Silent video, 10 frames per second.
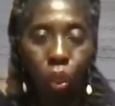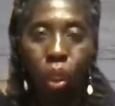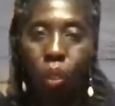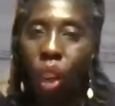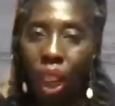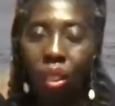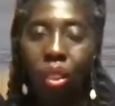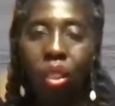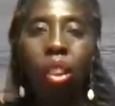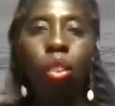Well,
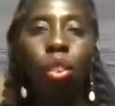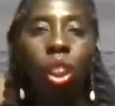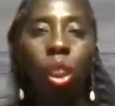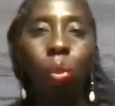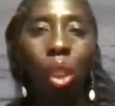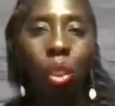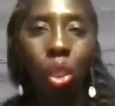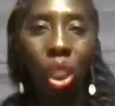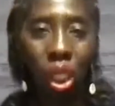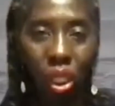we keep to do
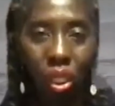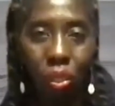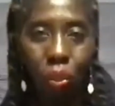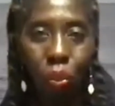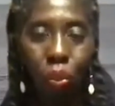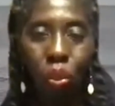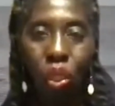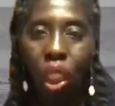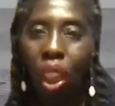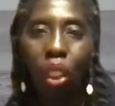this year,
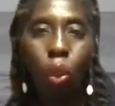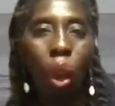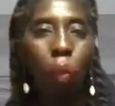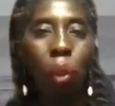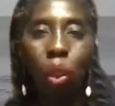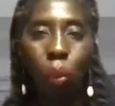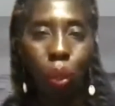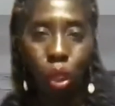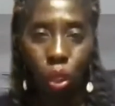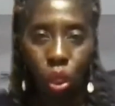ain't going to be no more
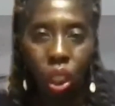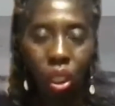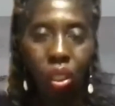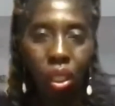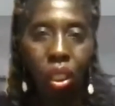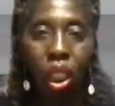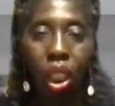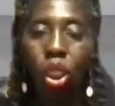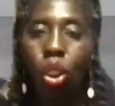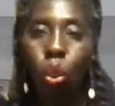tree, and
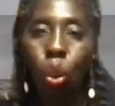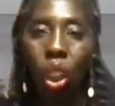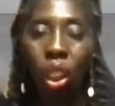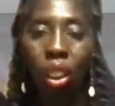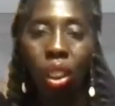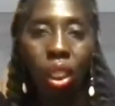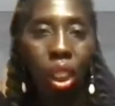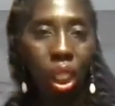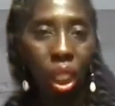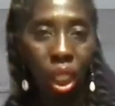surely
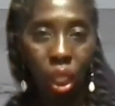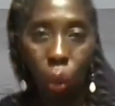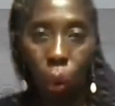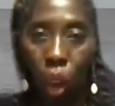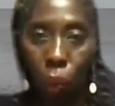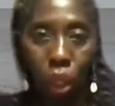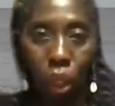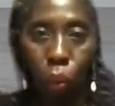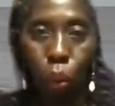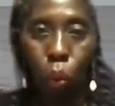ain't going to be no
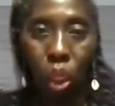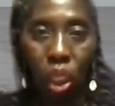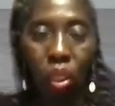more we.